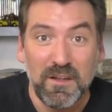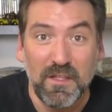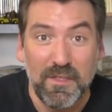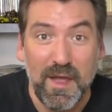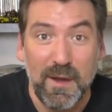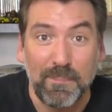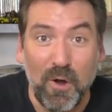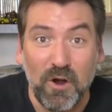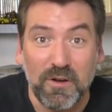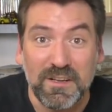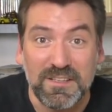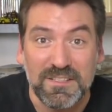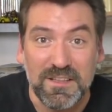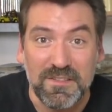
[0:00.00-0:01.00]
There are
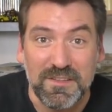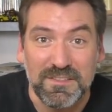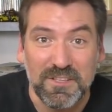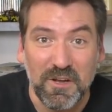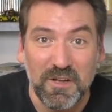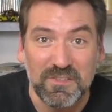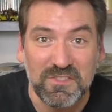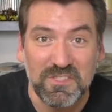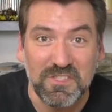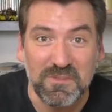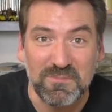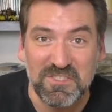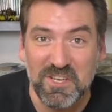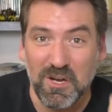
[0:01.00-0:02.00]
pockets in this
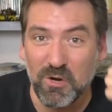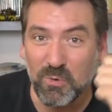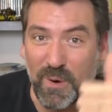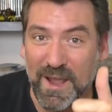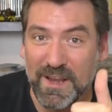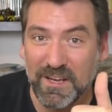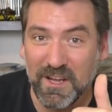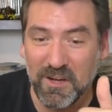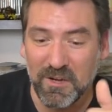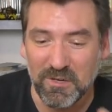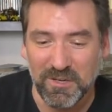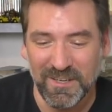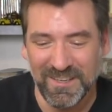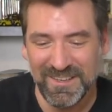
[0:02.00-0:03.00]
costume, so way to go.